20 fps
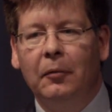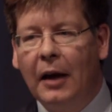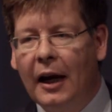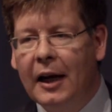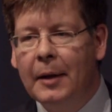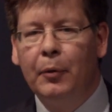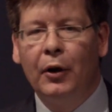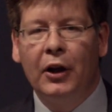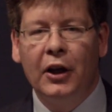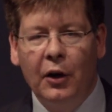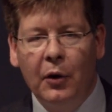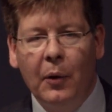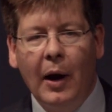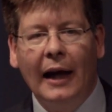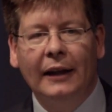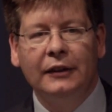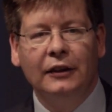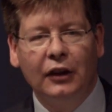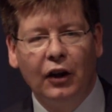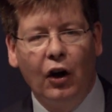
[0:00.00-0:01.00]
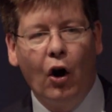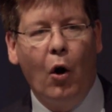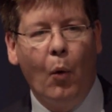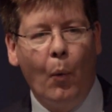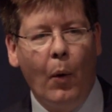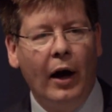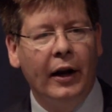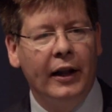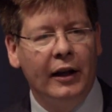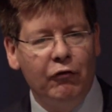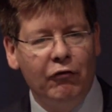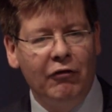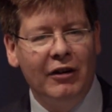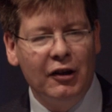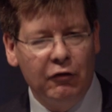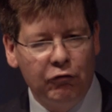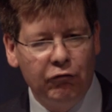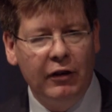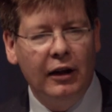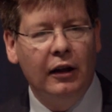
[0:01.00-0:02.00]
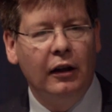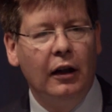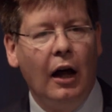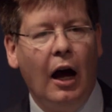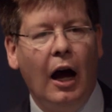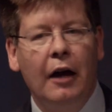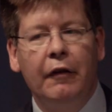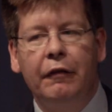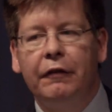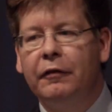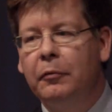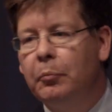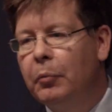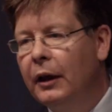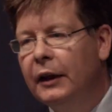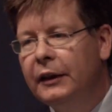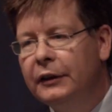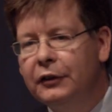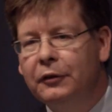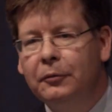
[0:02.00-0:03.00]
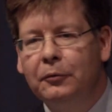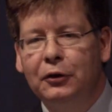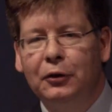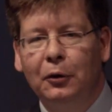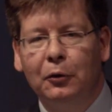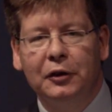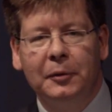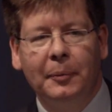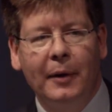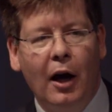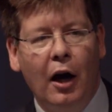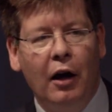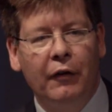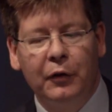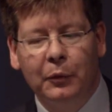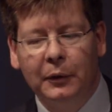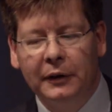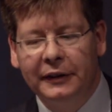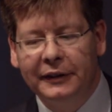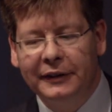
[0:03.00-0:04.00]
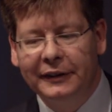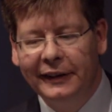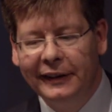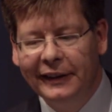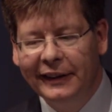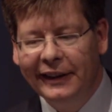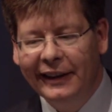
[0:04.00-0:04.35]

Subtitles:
Anybody who hasn't got one in real life, please talk to me afterwards.